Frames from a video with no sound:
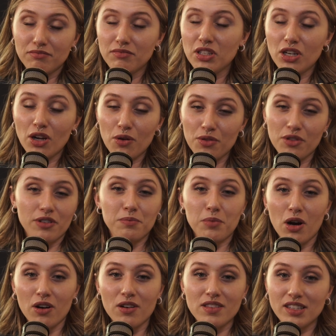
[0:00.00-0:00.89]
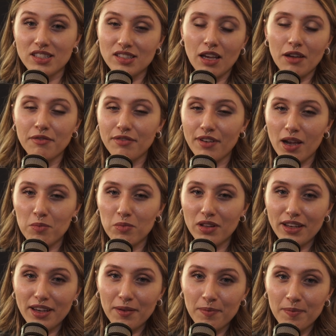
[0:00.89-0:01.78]
you know, they're part of the same
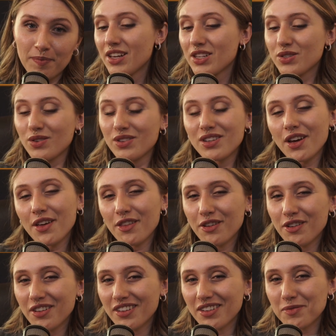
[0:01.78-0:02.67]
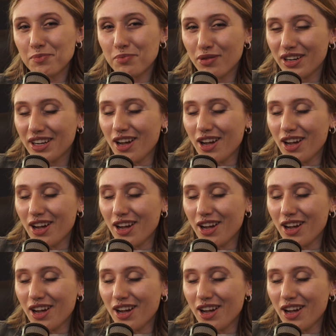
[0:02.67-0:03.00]
family. So another pretty